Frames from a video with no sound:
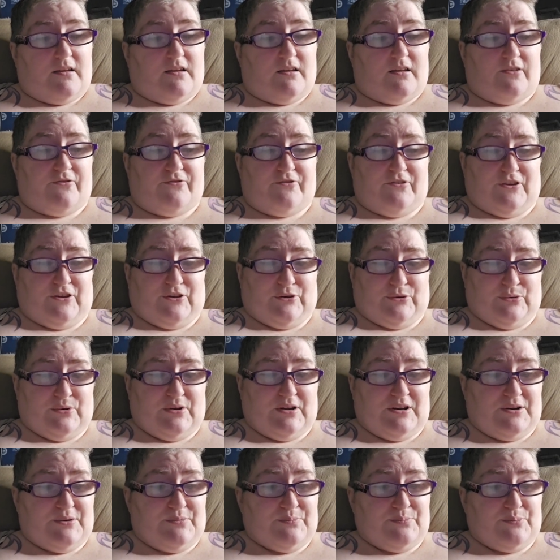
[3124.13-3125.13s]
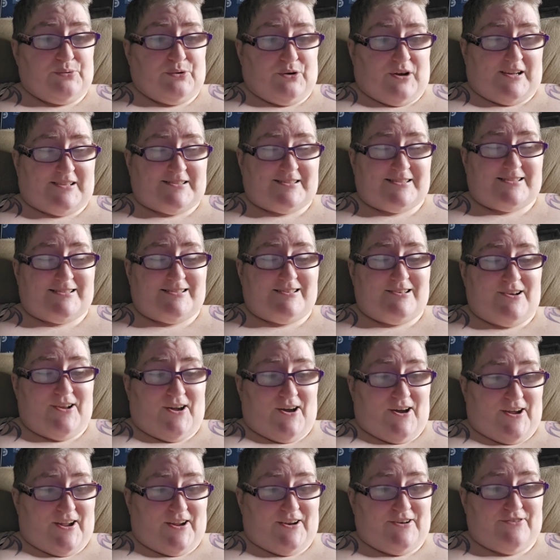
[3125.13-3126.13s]
If you can impress
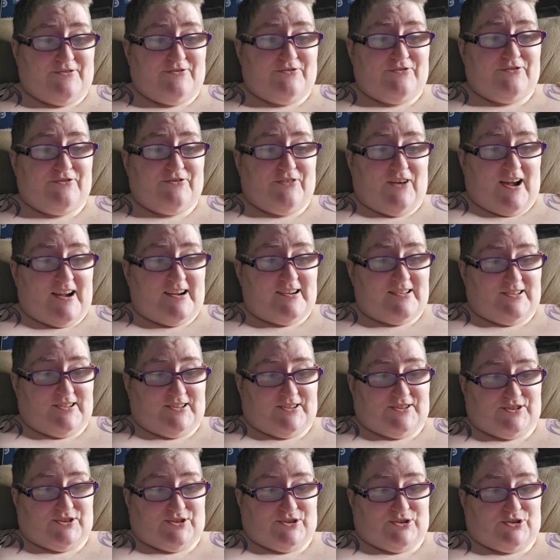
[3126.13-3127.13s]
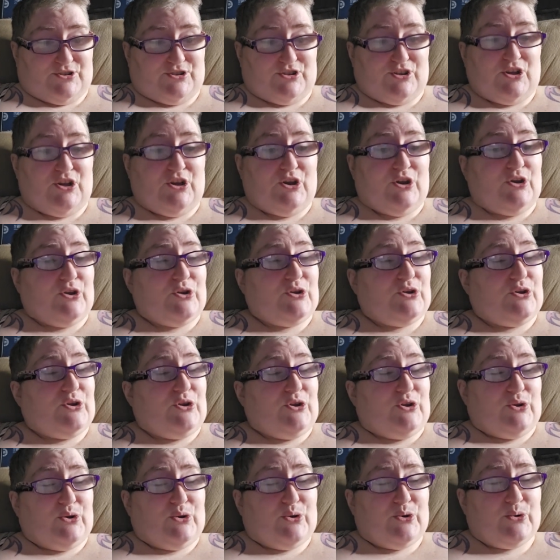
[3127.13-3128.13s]
9 fire lizards,
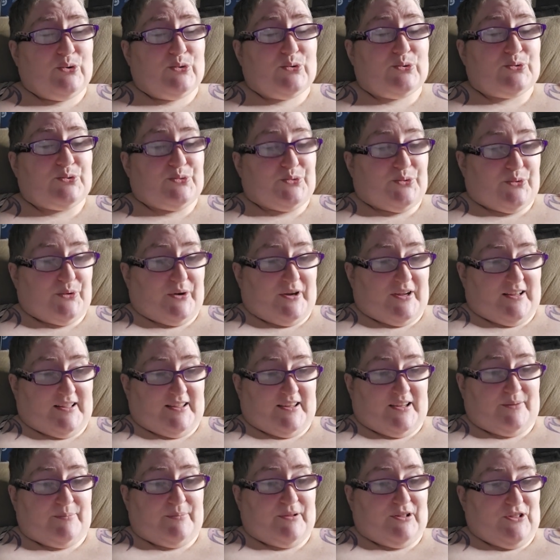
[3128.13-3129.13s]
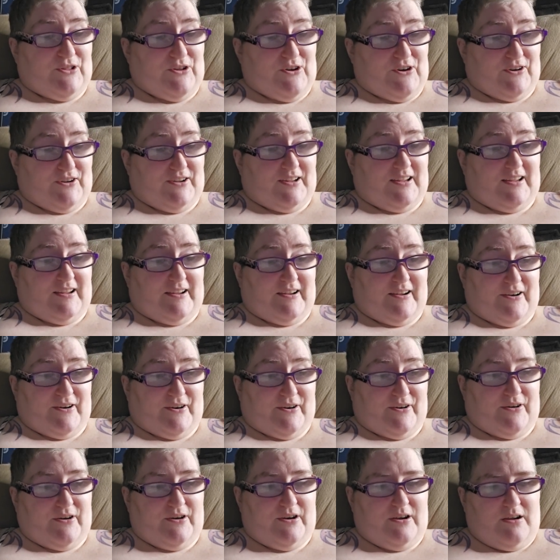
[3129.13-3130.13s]
you really belong
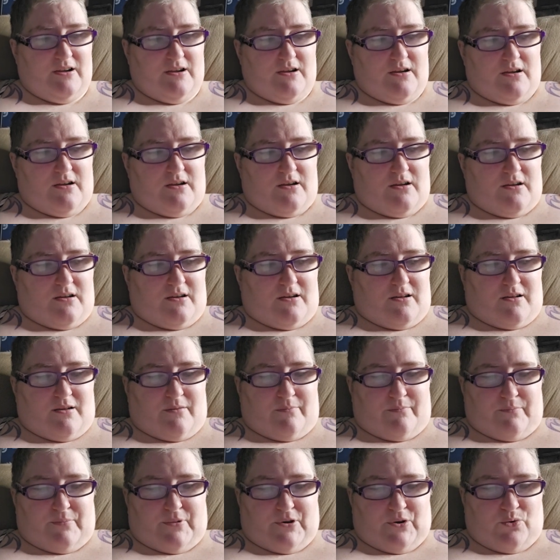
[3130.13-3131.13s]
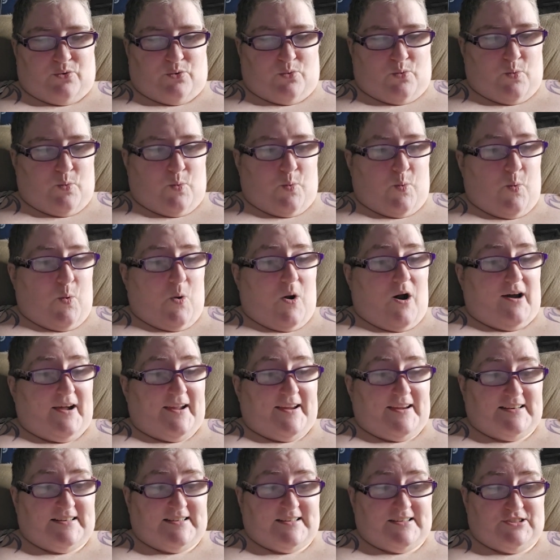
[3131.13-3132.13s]
here. But
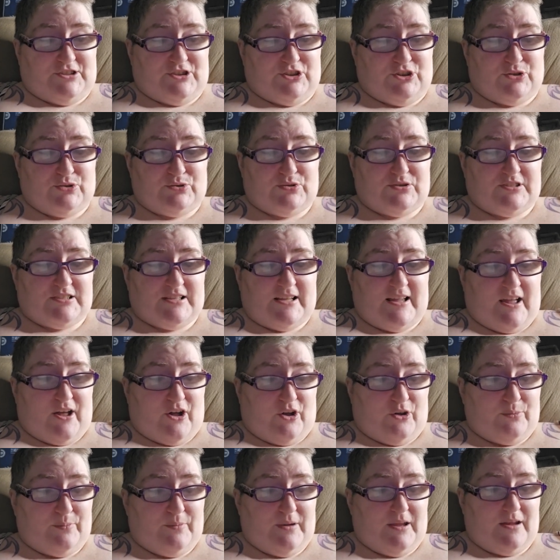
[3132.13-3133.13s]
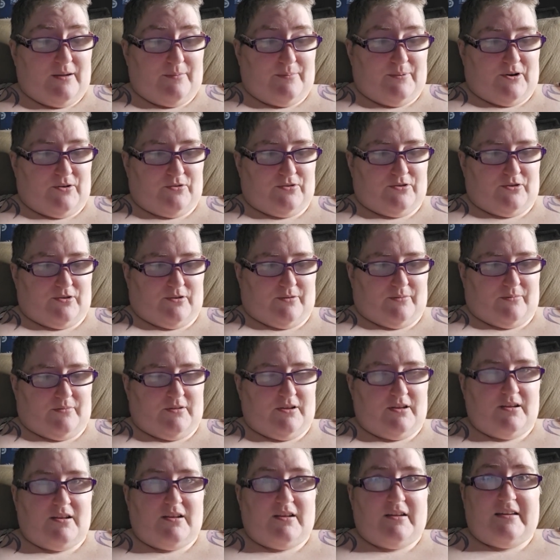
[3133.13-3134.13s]
why didn't you tell me about them?
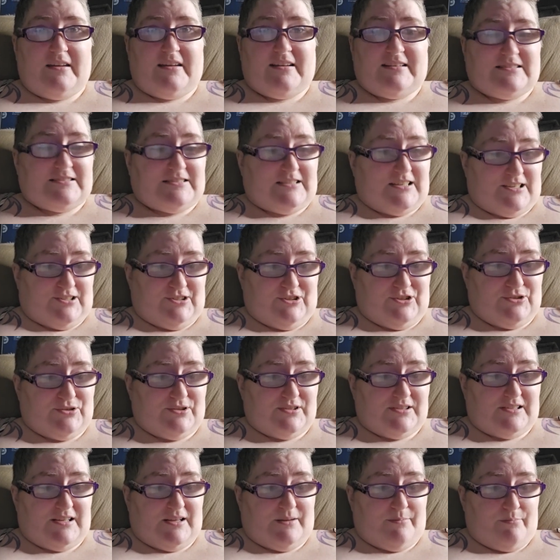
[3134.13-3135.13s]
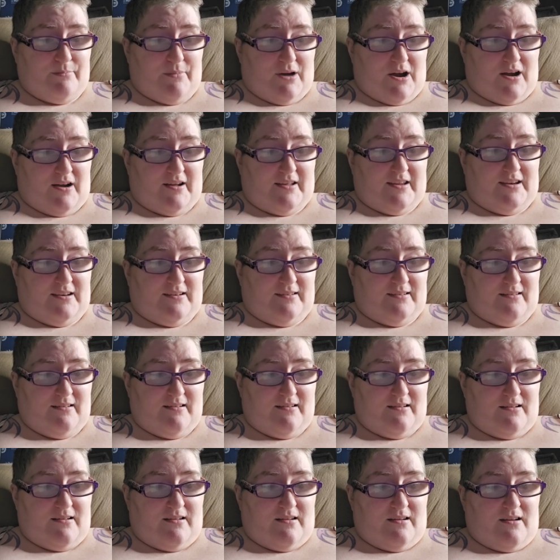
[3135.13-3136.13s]
Didn't you see mine?
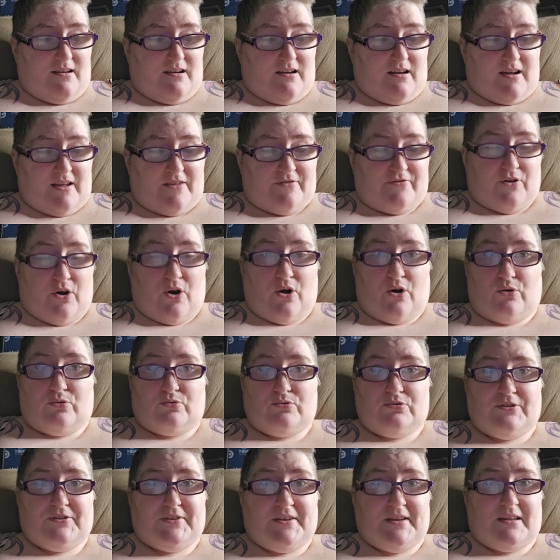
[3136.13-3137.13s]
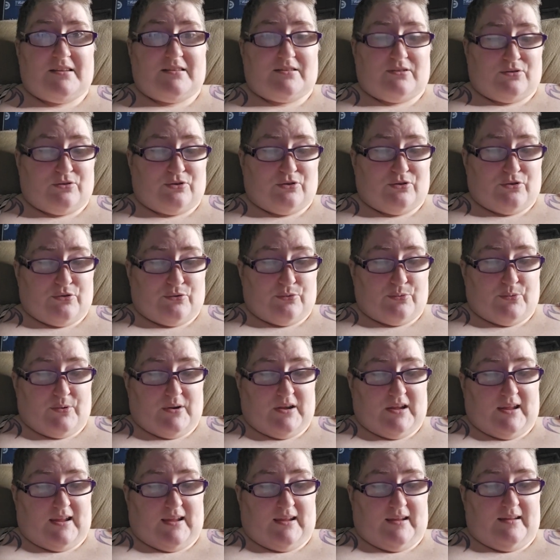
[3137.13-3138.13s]
I've only the
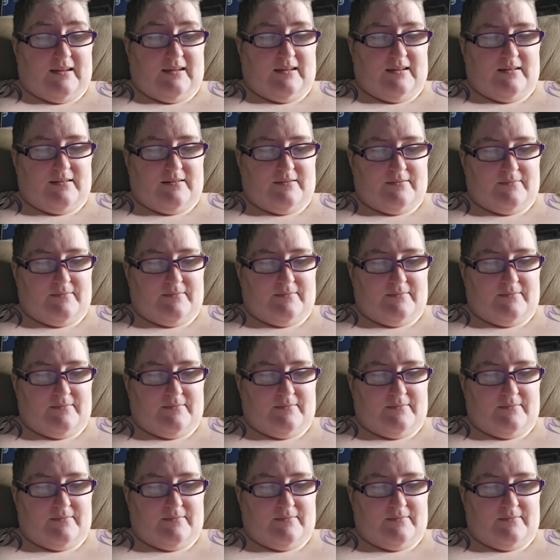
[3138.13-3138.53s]
3.